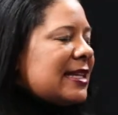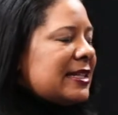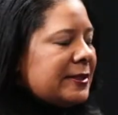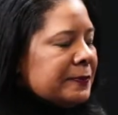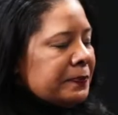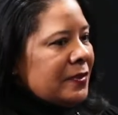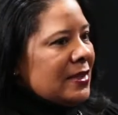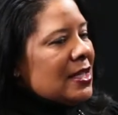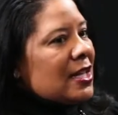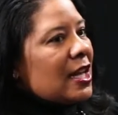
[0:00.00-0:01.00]

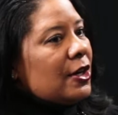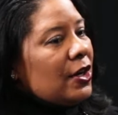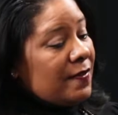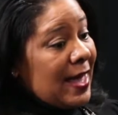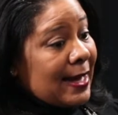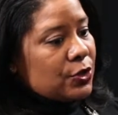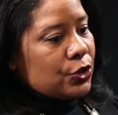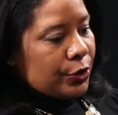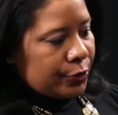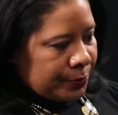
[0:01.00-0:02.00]
and all of that.
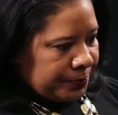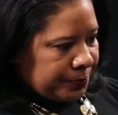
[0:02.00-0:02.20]
So